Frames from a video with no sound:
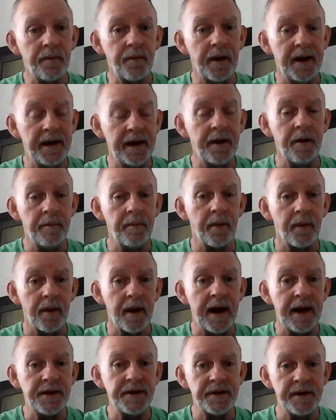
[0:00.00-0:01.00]

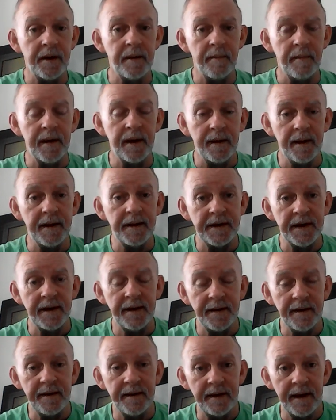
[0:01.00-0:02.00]
recuperation
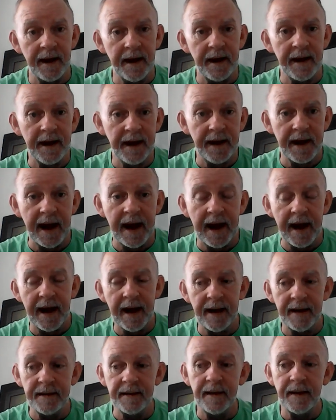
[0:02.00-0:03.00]
ability that he
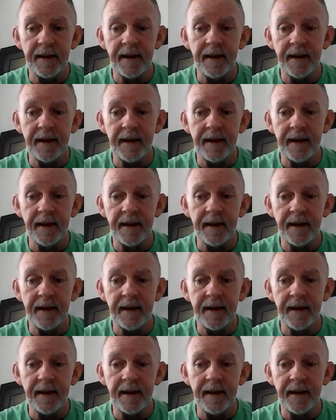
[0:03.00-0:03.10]
had.